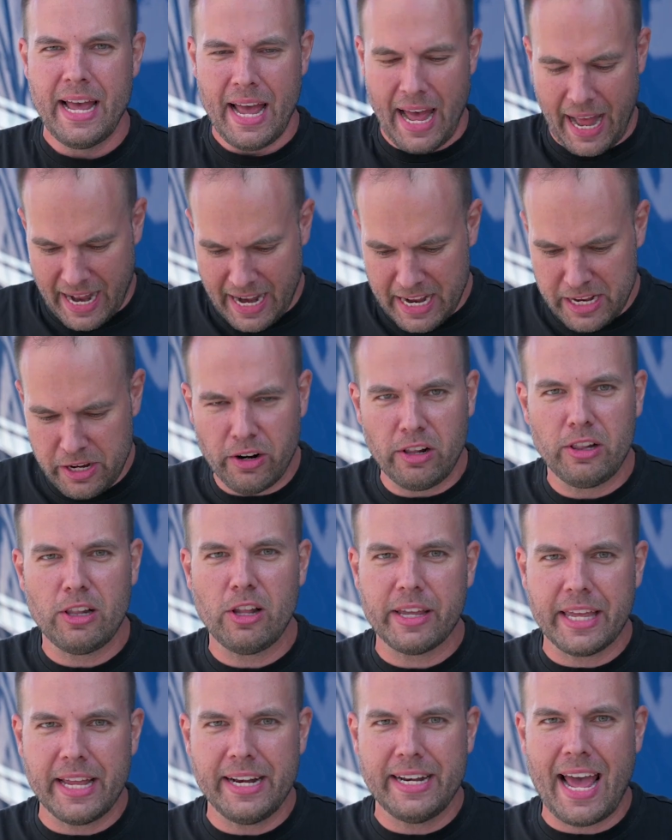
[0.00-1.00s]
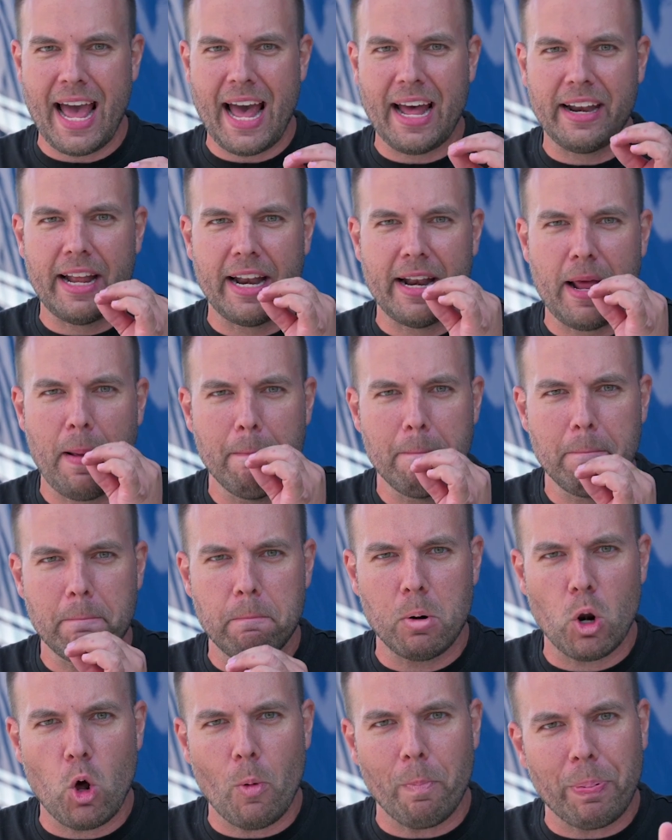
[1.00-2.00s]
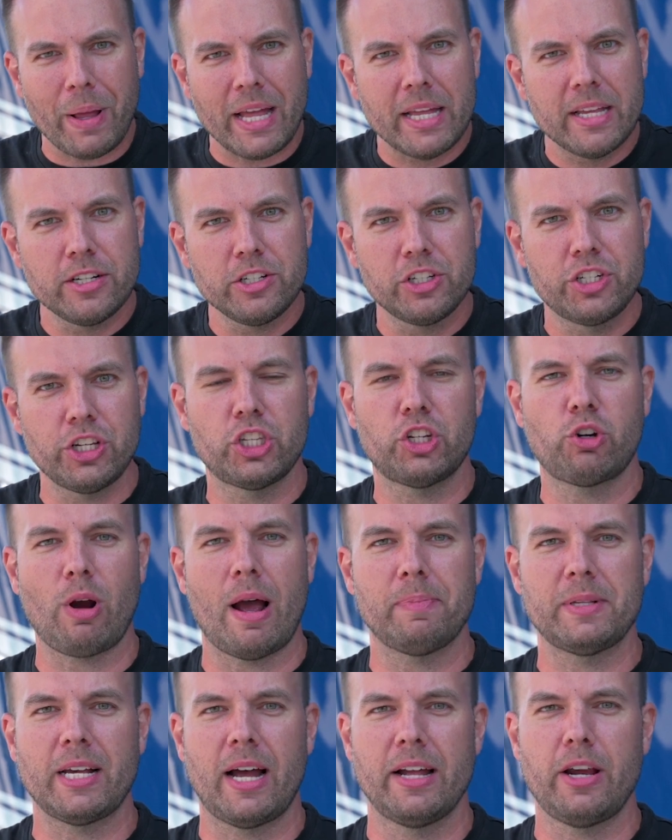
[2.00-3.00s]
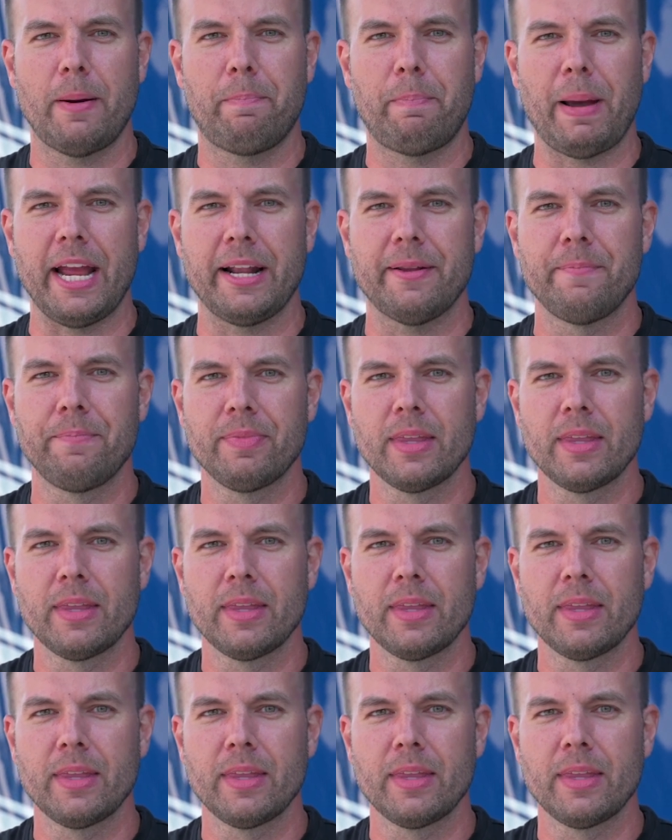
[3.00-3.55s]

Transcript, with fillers: and then you're looking down and then boop, just drops on your paint.